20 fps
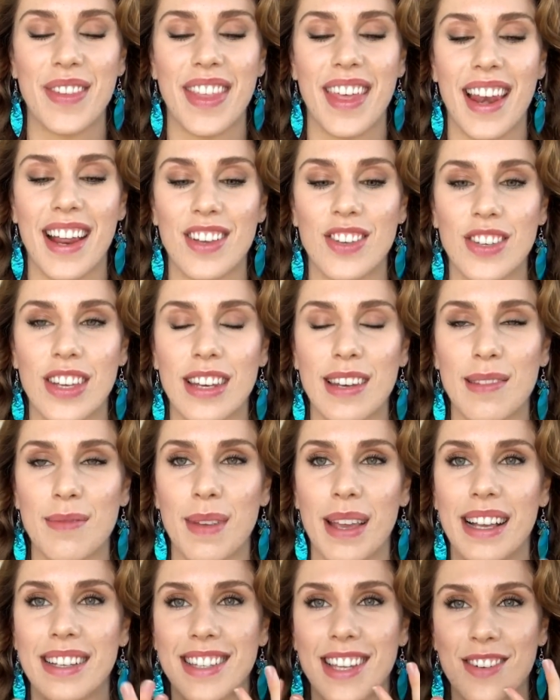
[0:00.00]
but then I shouldn't
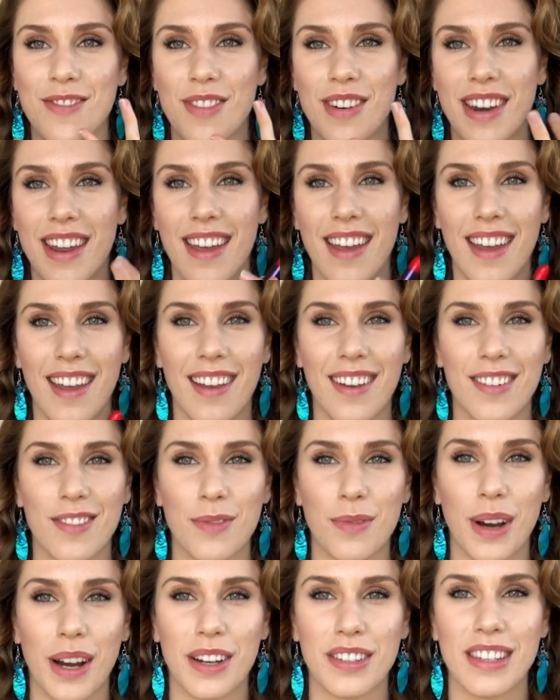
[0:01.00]
because I don't want to
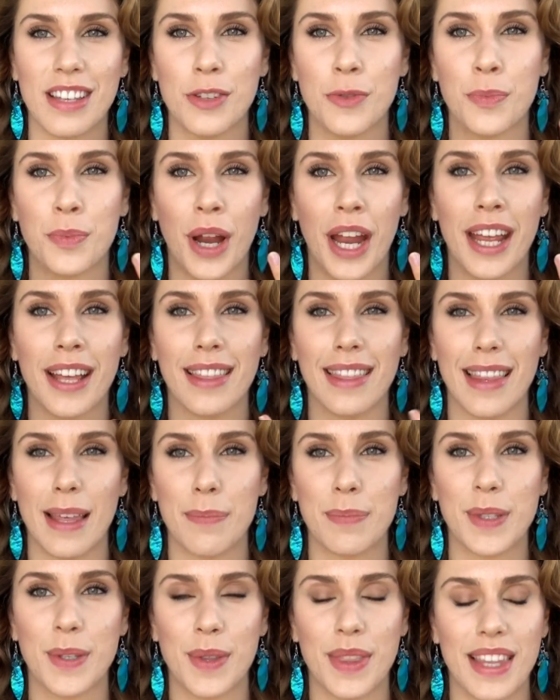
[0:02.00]
wear such bright
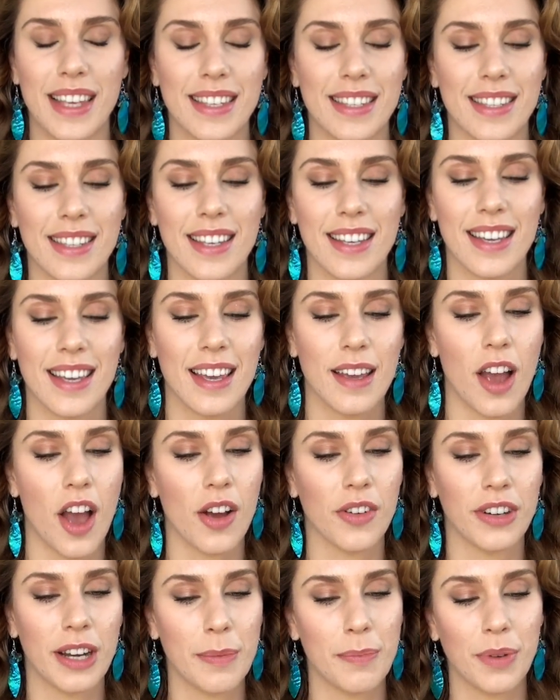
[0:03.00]
lips with this
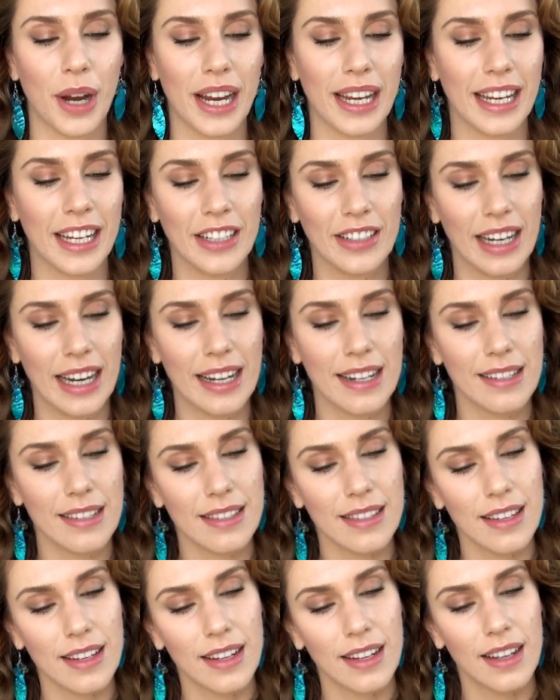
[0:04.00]
already bright
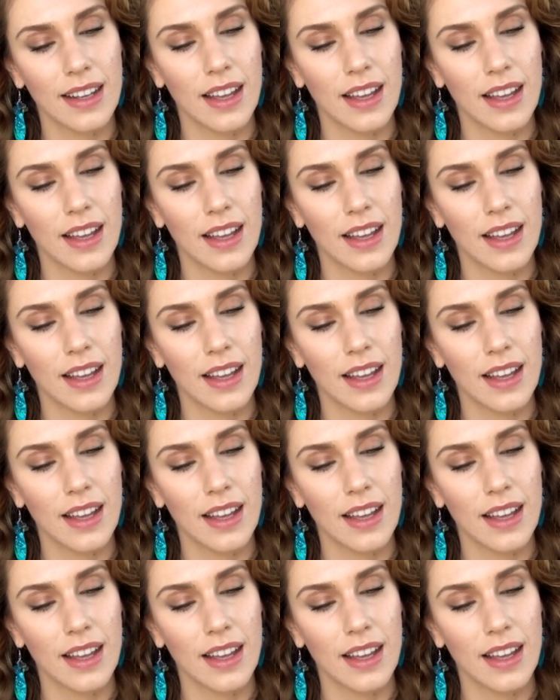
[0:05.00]
earrings.